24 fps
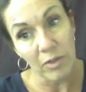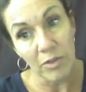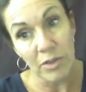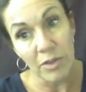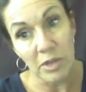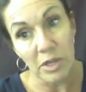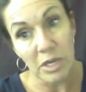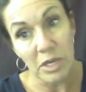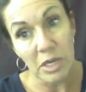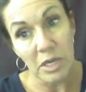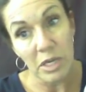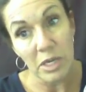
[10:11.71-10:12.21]

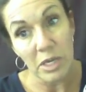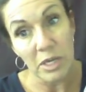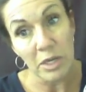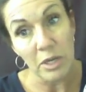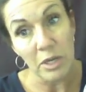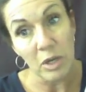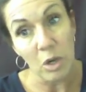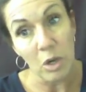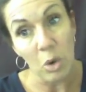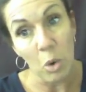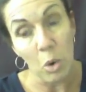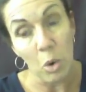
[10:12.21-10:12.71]
the
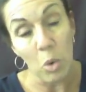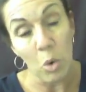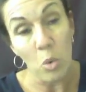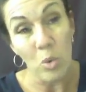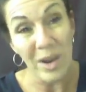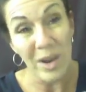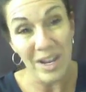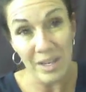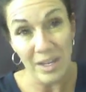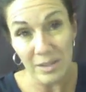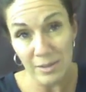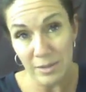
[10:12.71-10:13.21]

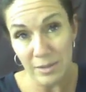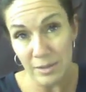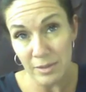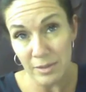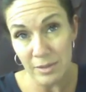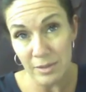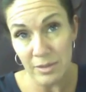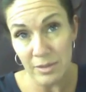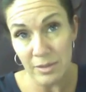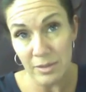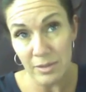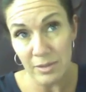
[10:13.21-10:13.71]

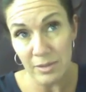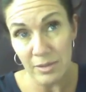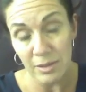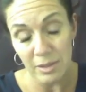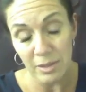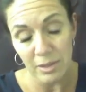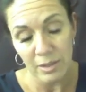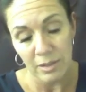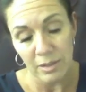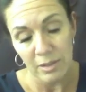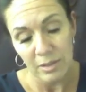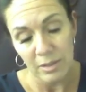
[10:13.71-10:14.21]
Oasis
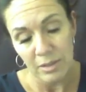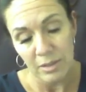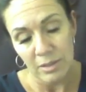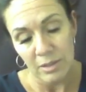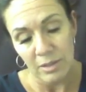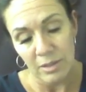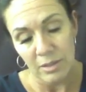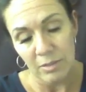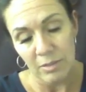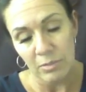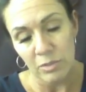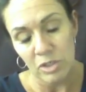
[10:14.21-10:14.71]

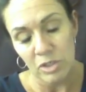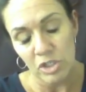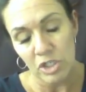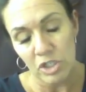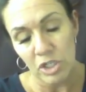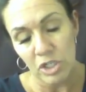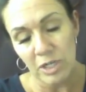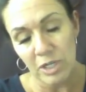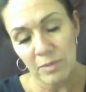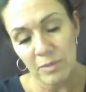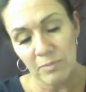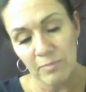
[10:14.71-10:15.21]

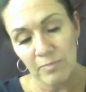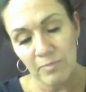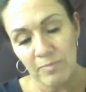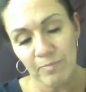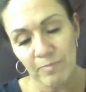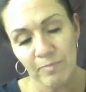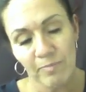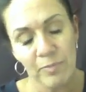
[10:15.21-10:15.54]
machine.